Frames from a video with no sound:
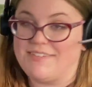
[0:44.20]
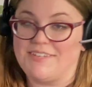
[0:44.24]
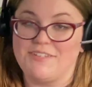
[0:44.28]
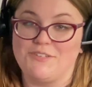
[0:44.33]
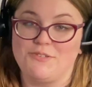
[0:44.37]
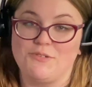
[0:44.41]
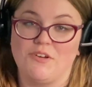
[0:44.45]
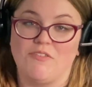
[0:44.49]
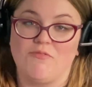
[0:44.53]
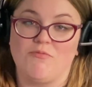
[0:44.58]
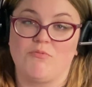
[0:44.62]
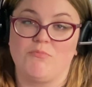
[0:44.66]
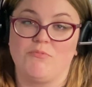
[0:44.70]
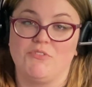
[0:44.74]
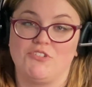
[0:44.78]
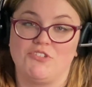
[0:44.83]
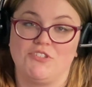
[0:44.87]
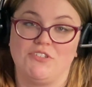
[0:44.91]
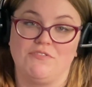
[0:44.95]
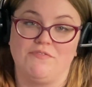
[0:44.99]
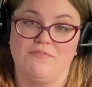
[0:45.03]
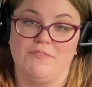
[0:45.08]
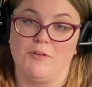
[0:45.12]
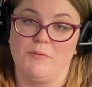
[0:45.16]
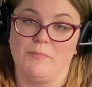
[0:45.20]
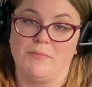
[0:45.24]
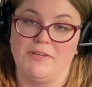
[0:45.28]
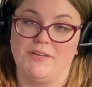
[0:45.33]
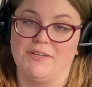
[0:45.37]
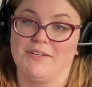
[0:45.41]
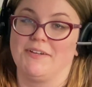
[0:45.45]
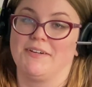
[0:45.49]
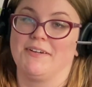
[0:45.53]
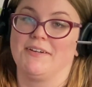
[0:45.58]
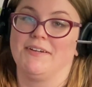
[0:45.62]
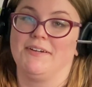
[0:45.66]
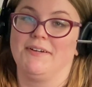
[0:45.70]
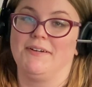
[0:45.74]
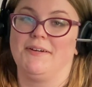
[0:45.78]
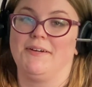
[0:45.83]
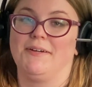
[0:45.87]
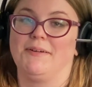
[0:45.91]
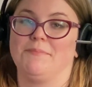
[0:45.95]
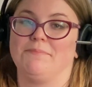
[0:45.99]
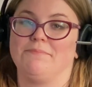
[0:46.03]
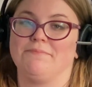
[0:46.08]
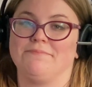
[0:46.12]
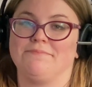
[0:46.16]
I do have permission to film here.
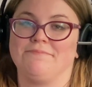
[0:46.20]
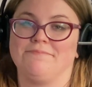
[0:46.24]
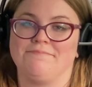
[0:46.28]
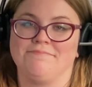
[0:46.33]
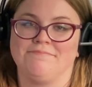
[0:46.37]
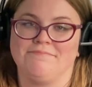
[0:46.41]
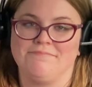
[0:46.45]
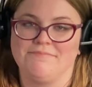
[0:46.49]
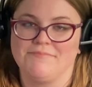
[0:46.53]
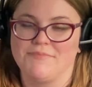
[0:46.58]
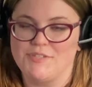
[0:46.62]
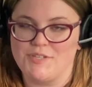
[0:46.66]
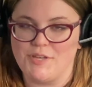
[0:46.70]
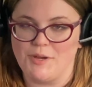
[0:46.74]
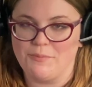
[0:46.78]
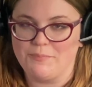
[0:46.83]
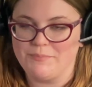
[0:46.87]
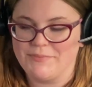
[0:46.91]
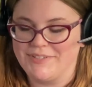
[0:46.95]
So